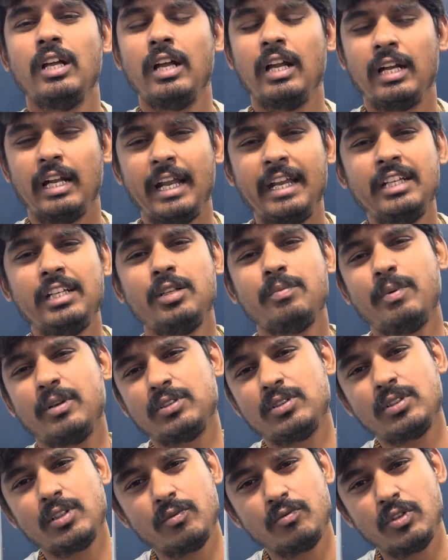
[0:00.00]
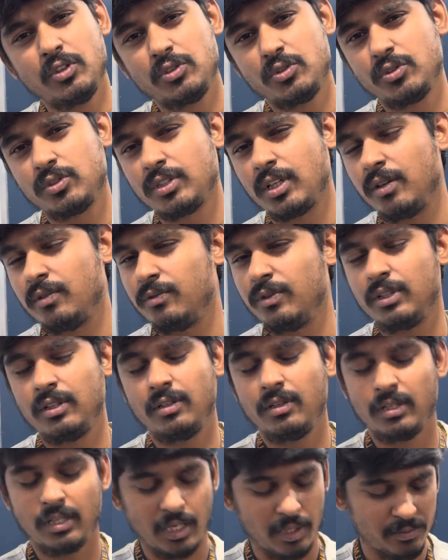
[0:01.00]
90% of the issues
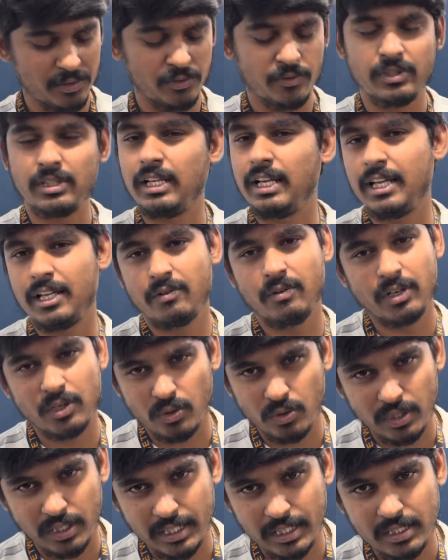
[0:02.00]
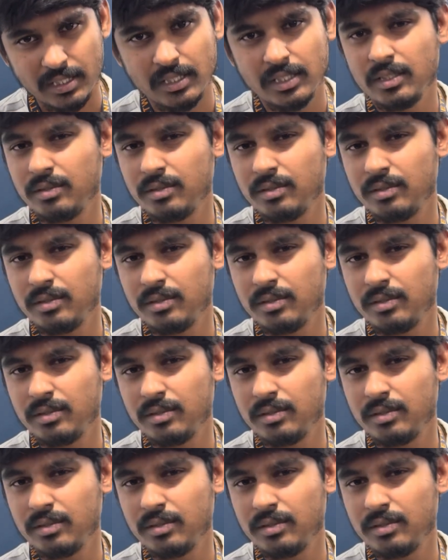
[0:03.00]
comes with layer 1 only,